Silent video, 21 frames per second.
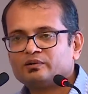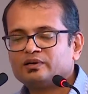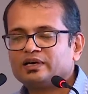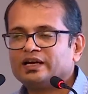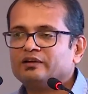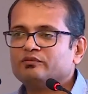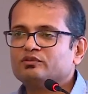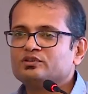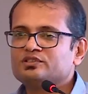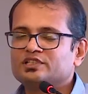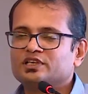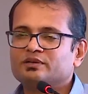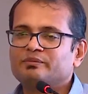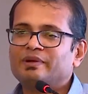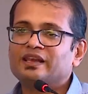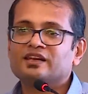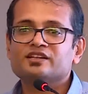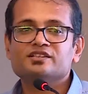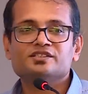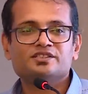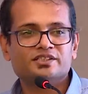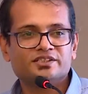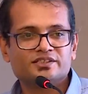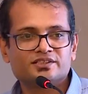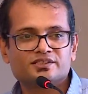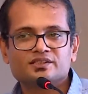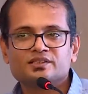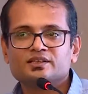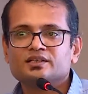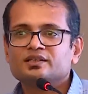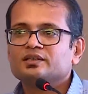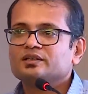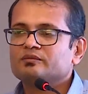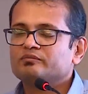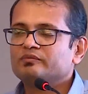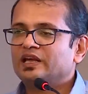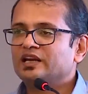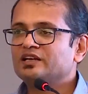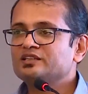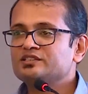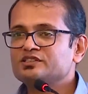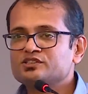I would say, balance sheets.
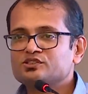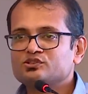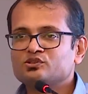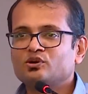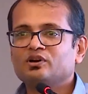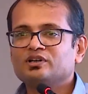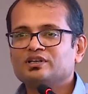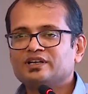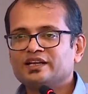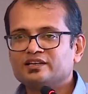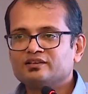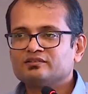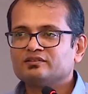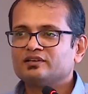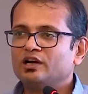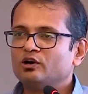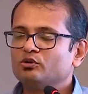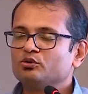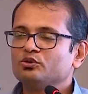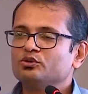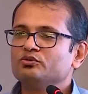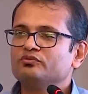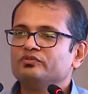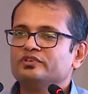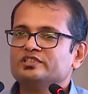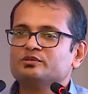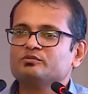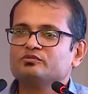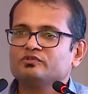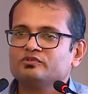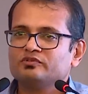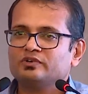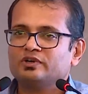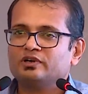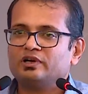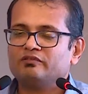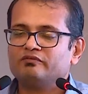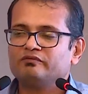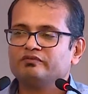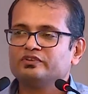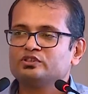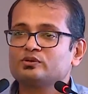Balance sheet is not like how do you
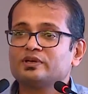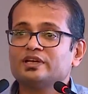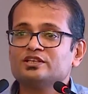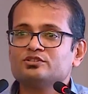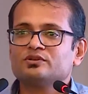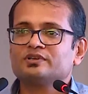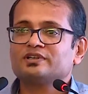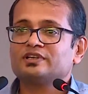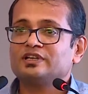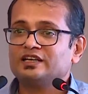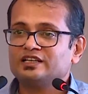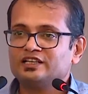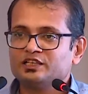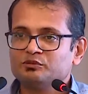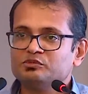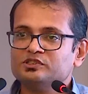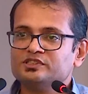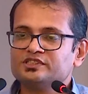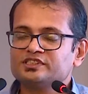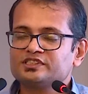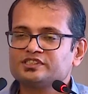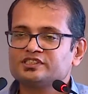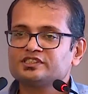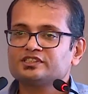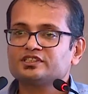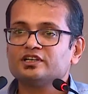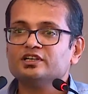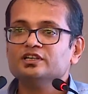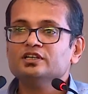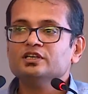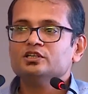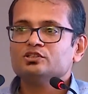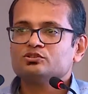visualize your collectibles, etc.